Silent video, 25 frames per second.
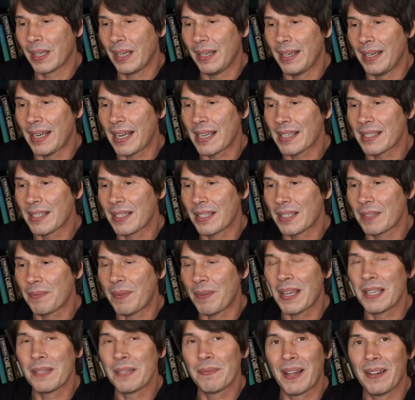a NASA
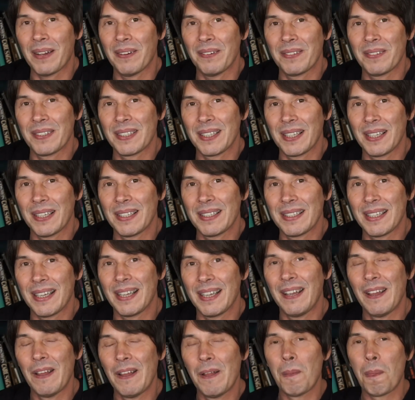space power
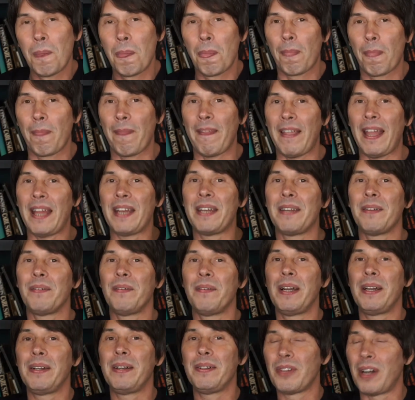facility. And
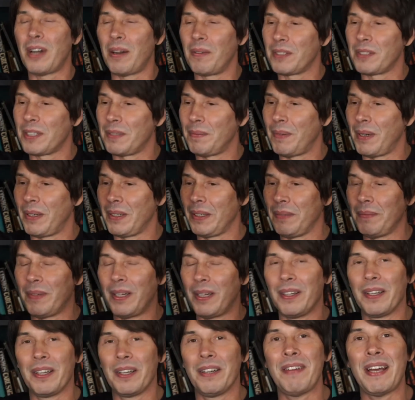we dropped a bowling
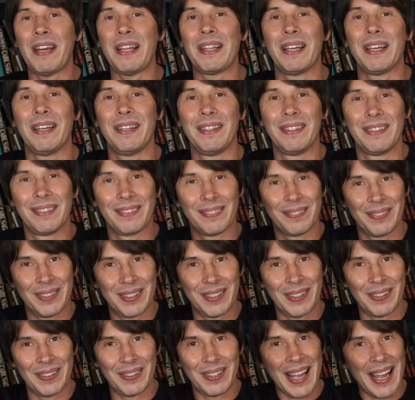ball and a feather
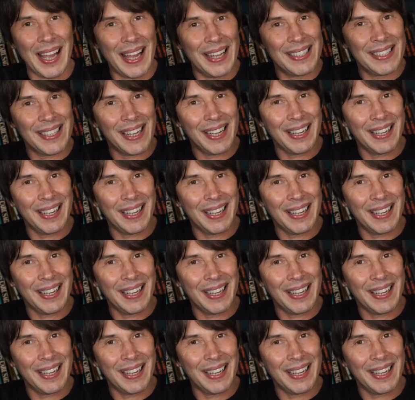with all the air